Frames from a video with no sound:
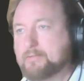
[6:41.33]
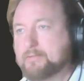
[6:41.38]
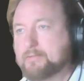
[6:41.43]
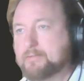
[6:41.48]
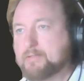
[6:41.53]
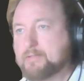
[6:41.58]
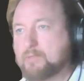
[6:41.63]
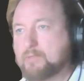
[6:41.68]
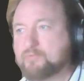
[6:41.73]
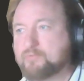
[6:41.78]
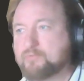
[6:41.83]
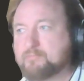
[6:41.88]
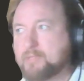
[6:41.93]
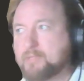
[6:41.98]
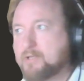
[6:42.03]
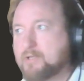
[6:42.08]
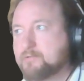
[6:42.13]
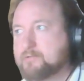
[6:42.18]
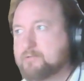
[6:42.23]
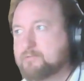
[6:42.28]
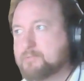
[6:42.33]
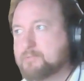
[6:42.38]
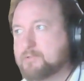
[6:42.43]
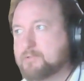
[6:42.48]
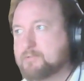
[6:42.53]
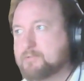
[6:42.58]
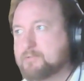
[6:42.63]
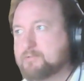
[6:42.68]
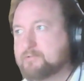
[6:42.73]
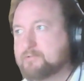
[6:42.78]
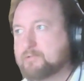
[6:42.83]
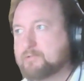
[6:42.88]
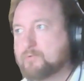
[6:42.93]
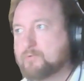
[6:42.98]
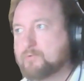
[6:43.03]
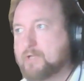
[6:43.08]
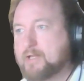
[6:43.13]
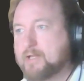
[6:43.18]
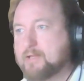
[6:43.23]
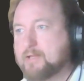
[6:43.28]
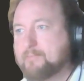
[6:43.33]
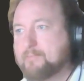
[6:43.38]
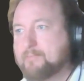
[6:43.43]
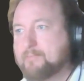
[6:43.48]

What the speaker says: That wasn't best, but it's still okay.